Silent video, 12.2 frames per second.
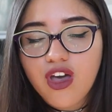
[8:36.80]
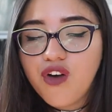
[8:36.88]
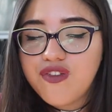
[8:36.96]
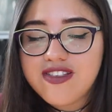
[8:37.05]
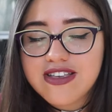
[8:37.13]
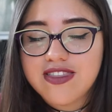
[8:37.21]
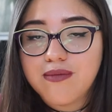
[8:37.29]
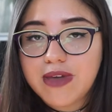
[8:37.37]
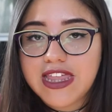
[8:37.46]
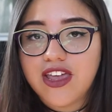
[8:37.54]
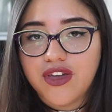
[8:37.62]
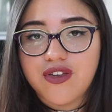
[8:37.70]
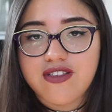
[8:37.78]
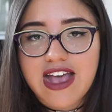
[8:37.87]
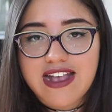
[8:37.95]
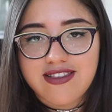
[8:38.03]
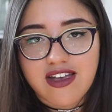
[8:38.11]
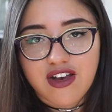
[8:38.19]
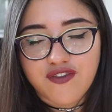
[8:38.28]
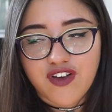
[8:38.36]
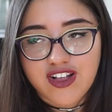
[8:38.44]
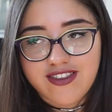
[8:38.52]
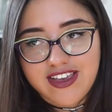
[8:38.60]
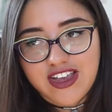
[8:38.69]
obviously the media use it as their
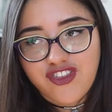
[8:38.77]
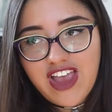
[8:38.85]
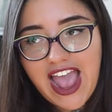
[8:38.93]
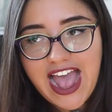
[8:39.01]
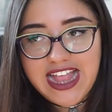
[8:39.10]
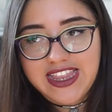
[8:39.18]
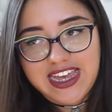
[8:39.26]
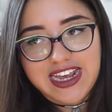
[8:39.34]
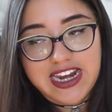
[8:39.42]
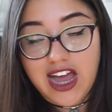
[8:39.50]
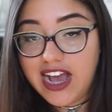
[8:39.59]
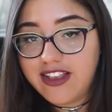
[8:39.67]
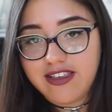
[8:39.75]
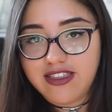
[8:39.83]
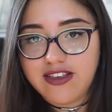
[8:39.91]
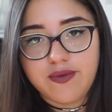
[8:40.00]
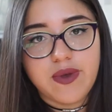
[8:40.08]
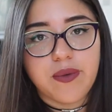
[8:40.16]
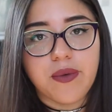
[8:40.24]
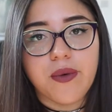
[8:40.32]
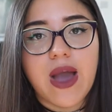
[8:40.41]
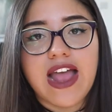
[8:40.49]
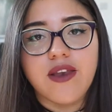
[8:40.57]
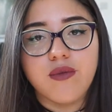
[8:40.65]
advantage, and they lie to these people,
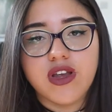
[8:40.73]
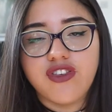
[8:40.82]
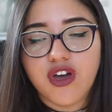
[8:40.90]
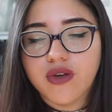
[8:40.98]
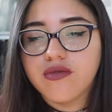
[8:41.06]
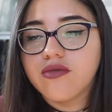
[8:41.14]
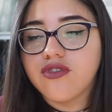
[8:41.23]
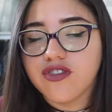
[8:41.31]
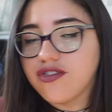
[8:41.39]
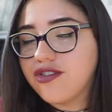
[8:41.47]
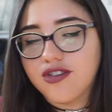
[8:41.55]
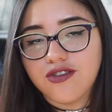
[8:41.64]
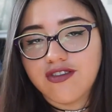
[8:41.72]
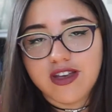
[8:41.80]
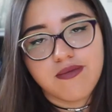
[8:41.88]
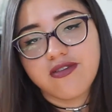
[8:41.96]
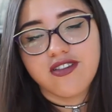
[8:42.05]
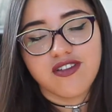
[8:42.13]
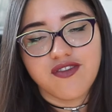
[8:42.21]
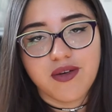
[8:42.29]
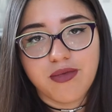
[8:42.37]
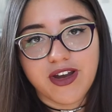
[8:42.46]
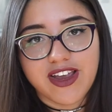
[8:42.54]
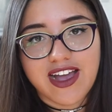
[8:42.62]
and we don't just use ten percent of our
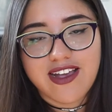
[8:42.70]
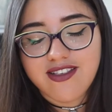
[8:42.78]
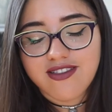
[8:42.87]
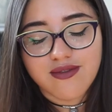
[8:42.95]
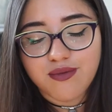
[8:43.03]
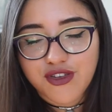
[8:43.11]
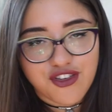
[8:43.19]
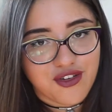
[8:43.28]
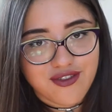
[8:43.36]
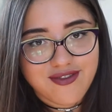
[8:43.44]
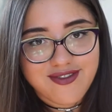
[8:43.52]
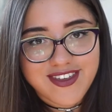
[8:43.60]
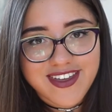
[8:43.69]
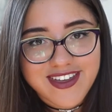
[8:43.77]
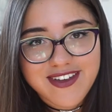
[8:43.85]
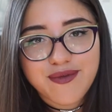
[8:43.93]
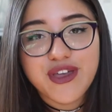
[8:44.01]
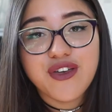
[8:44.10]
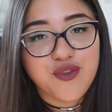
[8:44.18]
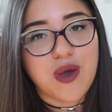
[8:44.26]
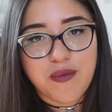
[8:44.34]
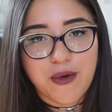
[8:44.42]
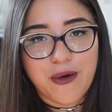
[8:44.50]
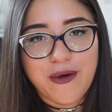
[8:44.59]
brain, guys. We don't. We use
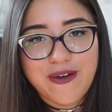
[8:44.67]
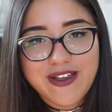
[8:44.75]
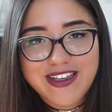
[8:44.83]
way more.